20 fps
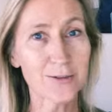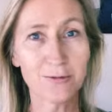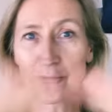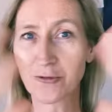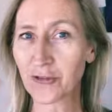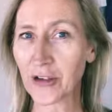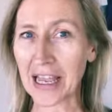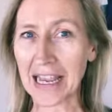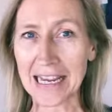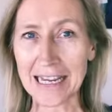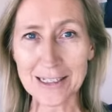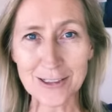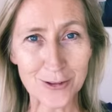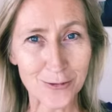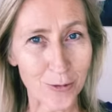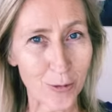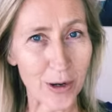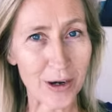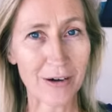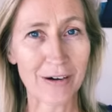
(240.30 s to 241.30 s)
phase of
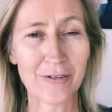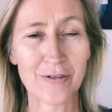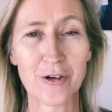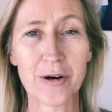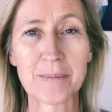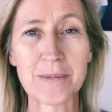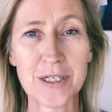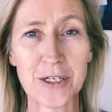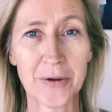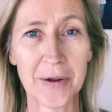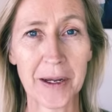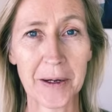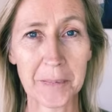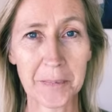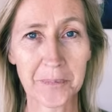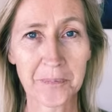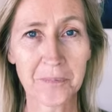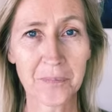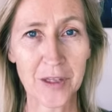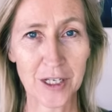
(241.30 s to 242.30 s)
whatever I'm doing
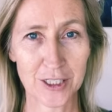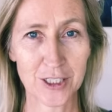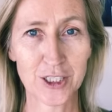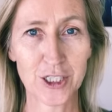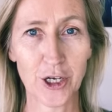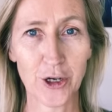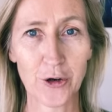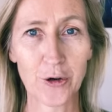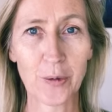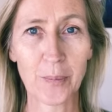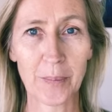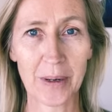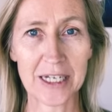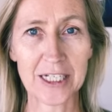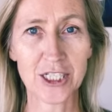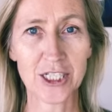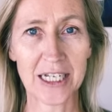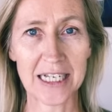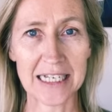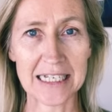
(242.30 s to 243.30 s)
so much
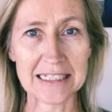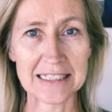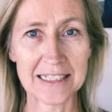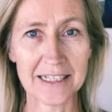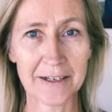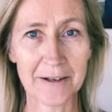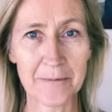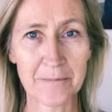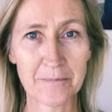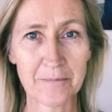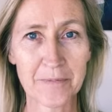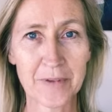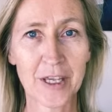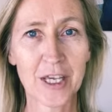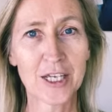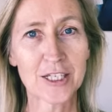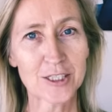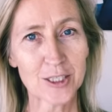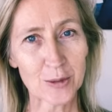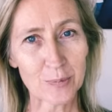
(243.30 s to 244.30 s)
easier.
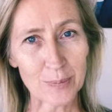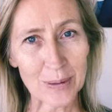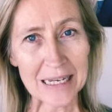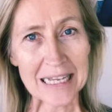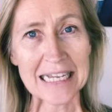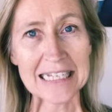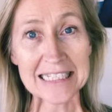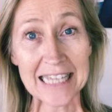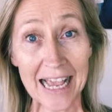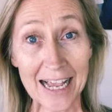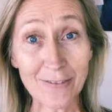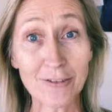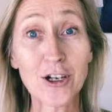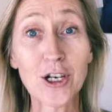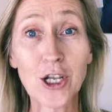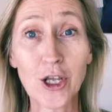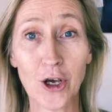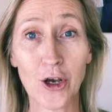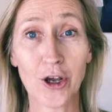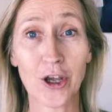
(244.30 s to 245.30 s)
So please have a
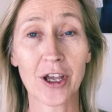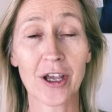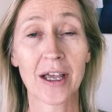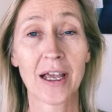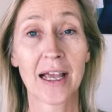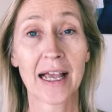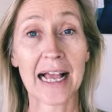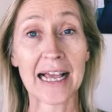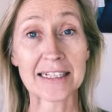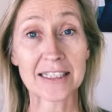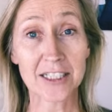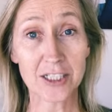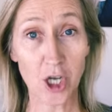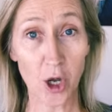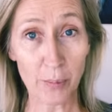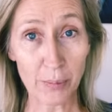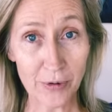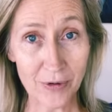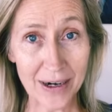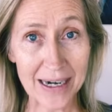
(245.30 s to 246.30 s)
look and start
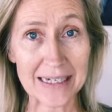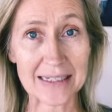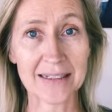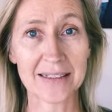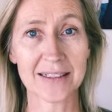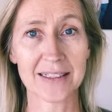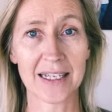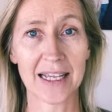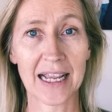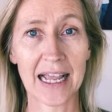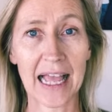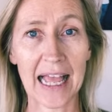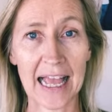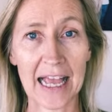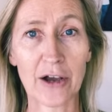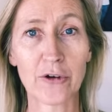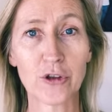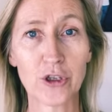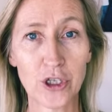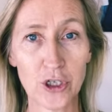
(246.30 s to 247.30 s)
practicing how
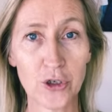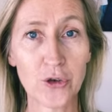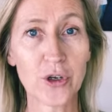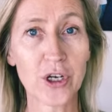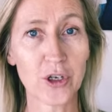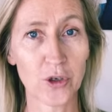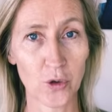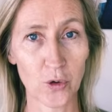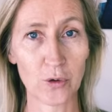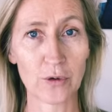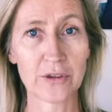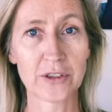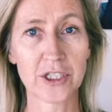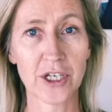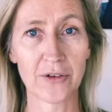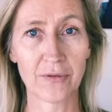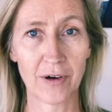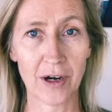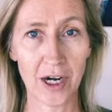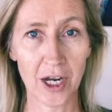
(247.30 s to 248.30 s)
you can also
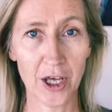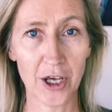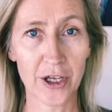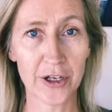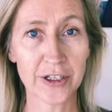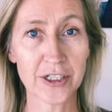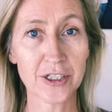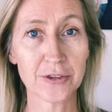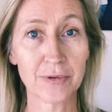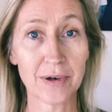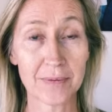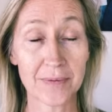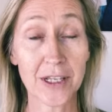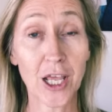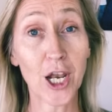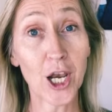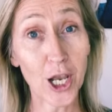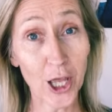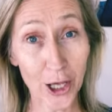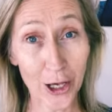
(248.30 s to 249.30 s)
relearn to re
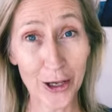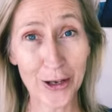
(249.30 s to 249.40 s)
learn,